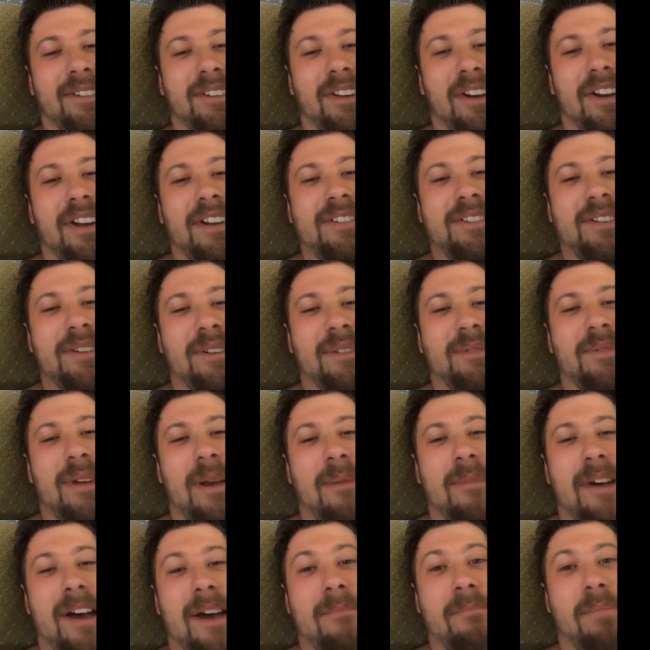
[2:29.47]
Jokes My
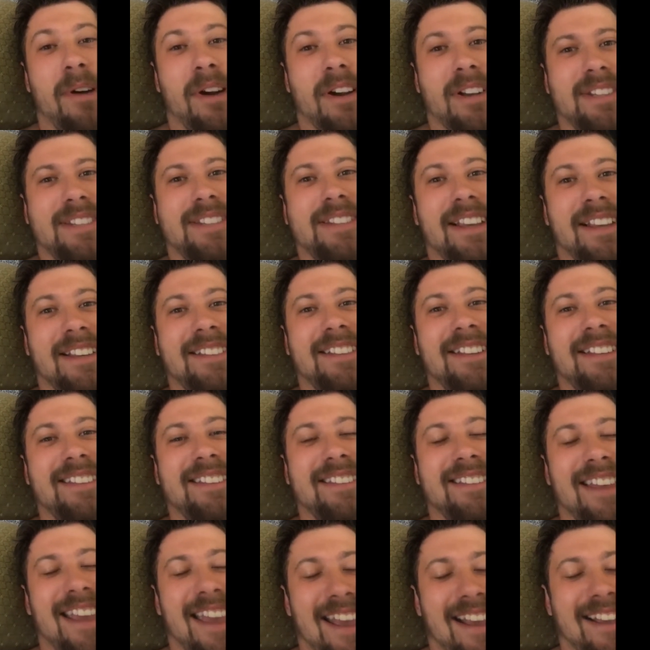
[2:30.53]
Mom part
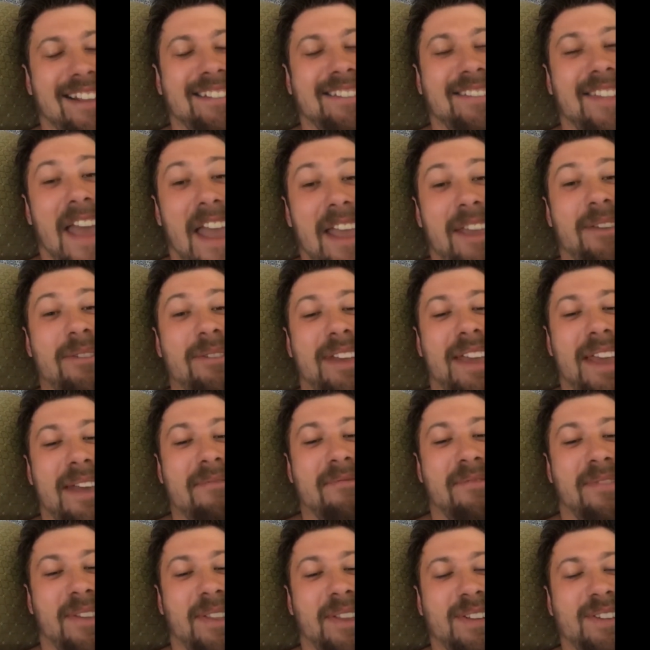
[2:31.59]
66. Thank you, Kim,
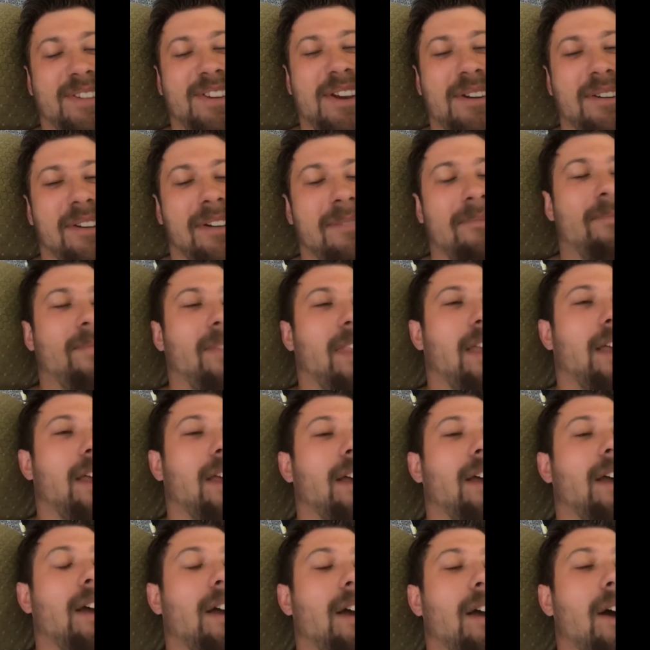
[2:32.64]
for the joke.
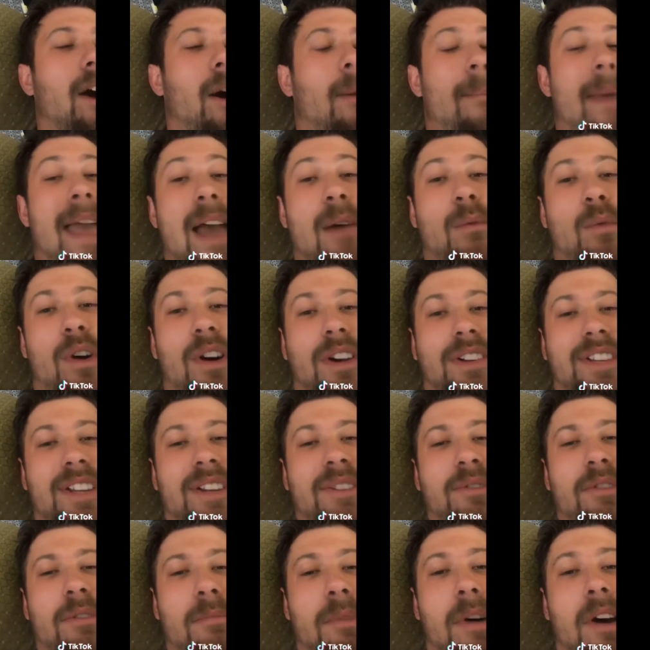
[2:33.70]
A man walks into
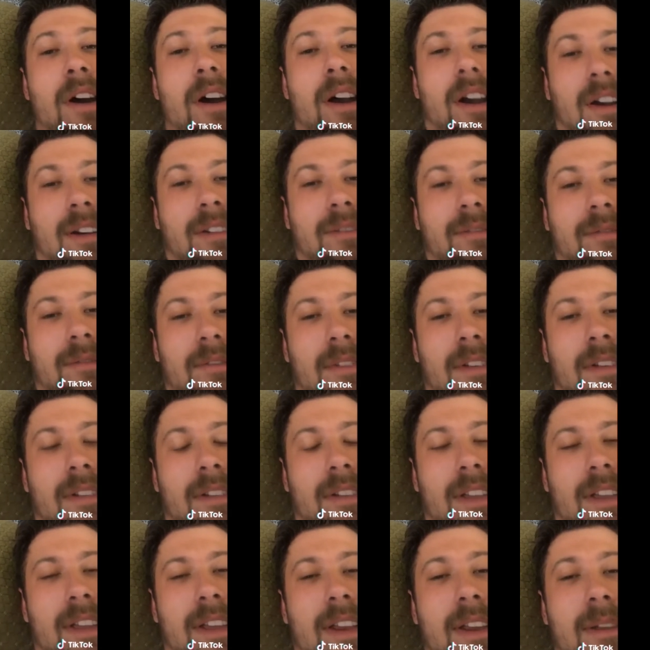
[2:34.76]
a bar,
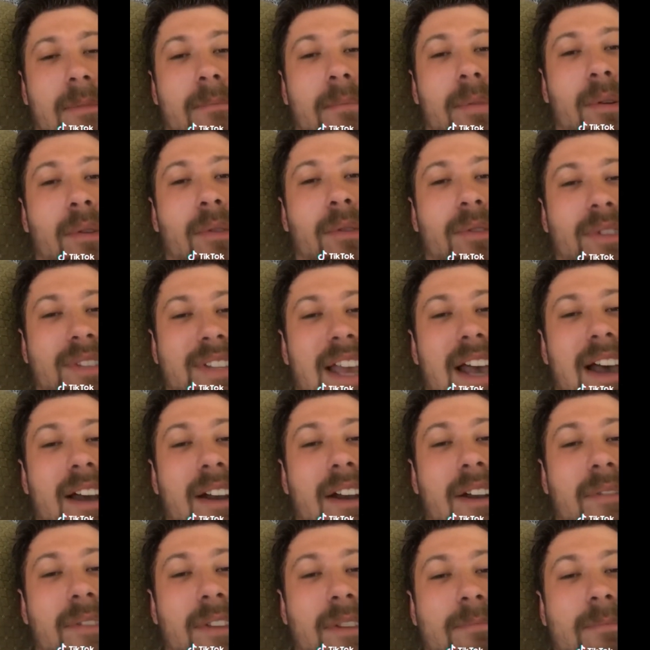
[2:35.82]
and he pulls out of
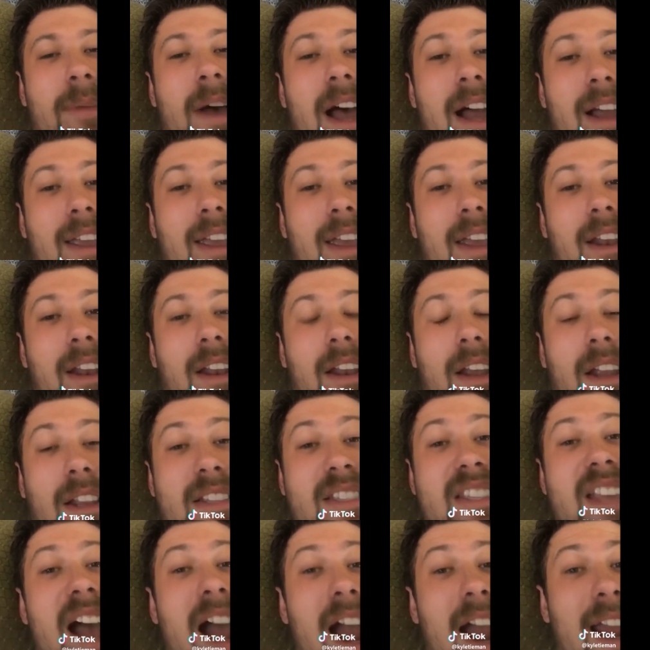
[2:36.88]
his pocket a
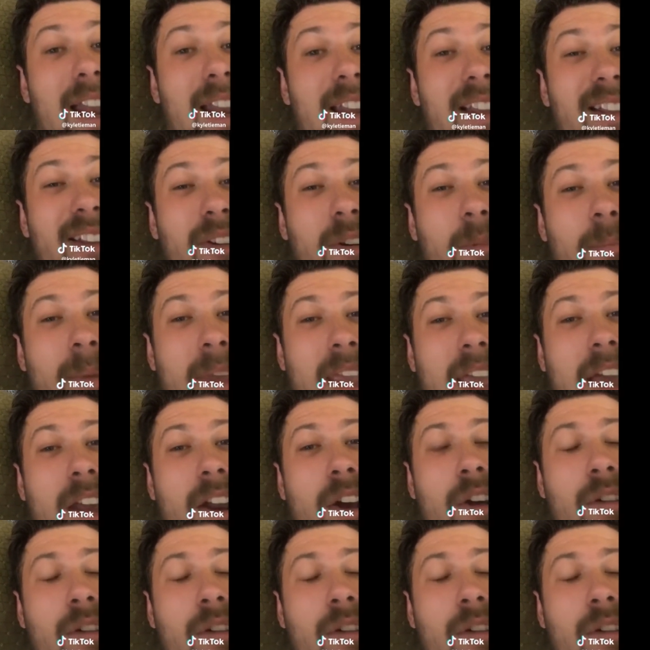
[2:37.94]
tiny little piano,